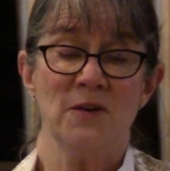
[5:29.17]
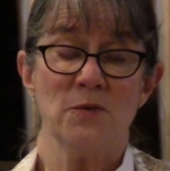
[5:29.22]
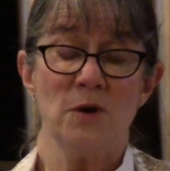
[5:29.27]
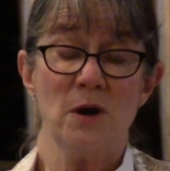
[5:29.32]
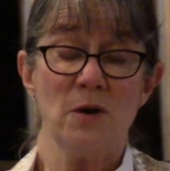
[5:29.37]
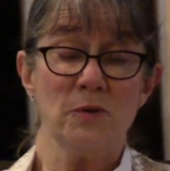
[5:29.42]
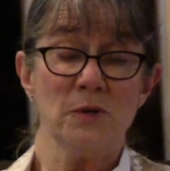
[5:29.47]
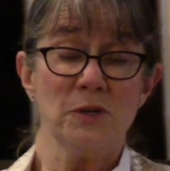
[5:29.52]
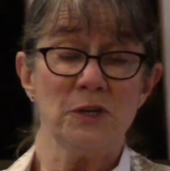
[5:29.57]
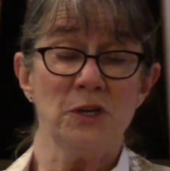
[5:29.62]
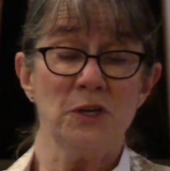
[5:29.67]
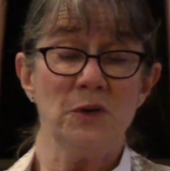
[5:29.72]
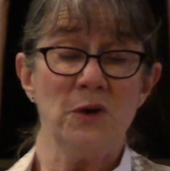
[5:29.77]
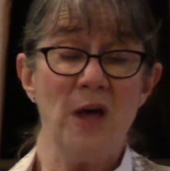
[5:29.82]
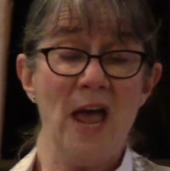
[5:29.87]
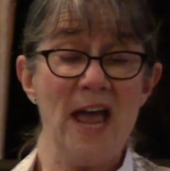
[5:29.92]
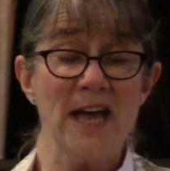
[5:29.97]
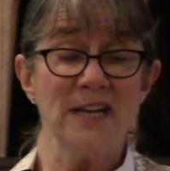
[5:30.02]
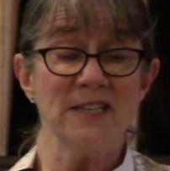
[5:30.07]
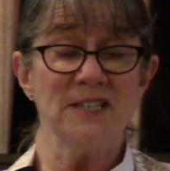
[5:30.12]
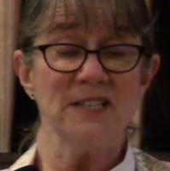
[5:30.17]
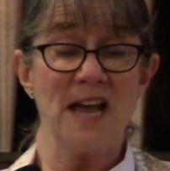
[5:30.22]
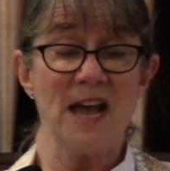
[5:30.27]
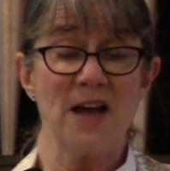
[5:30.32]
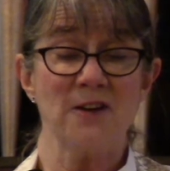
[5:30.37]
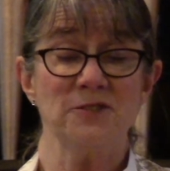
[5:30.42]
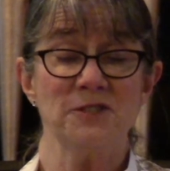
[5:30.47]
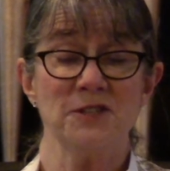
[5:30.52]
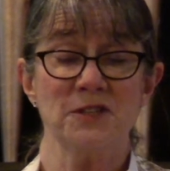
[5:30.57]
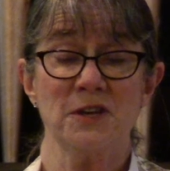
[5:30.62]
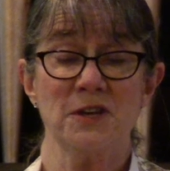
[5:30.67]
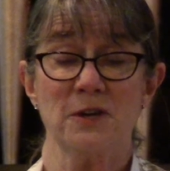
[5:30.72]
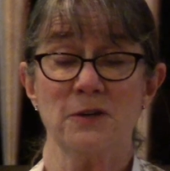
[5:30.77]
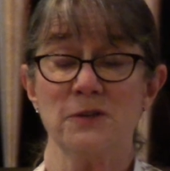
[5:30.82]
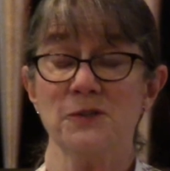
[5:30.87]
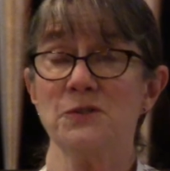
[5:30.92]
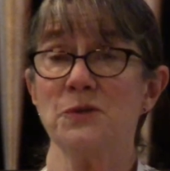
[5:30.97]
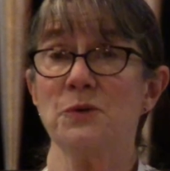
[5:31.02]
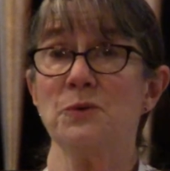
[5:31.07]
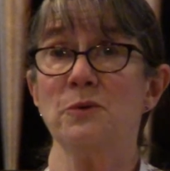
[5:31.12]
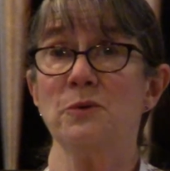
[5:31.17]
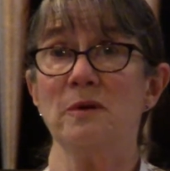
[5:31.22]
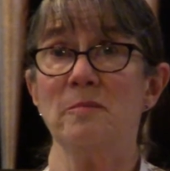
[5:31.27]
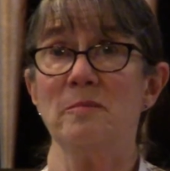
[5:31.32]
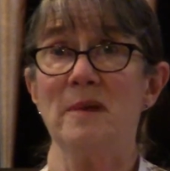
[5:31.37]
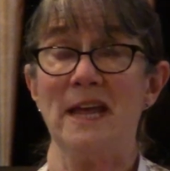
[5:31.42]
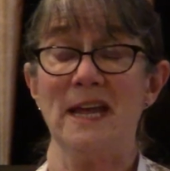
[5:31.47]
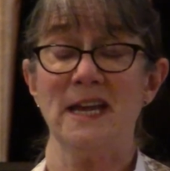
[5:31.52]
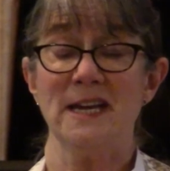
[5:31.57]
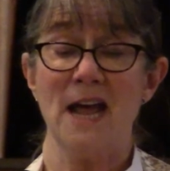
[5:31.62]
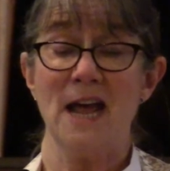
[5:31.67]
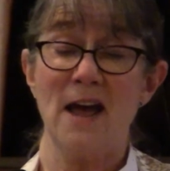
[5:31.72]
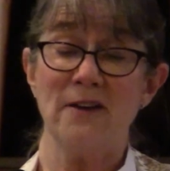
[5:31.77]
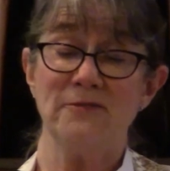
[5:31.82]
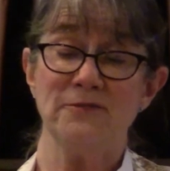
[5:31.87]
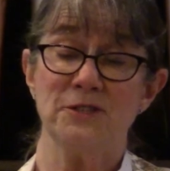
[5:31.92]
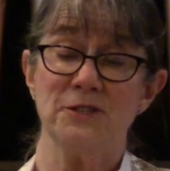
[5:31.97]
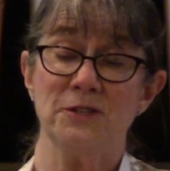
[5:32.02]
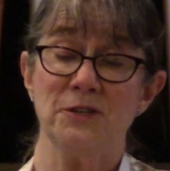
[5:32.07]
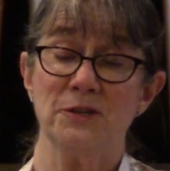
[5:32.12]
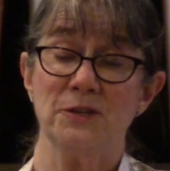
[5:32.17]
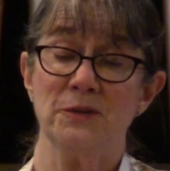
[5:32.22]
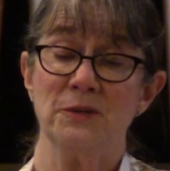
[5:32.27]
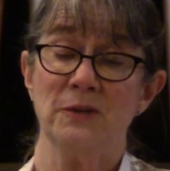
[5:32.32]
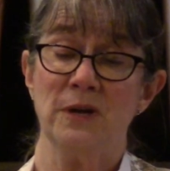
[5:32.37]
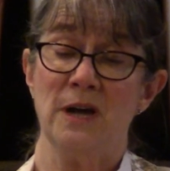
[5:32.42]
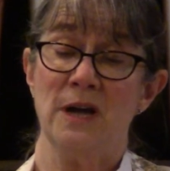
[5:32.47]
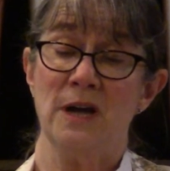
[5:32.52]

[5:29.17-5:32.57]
What will you hand down to those who remain after you?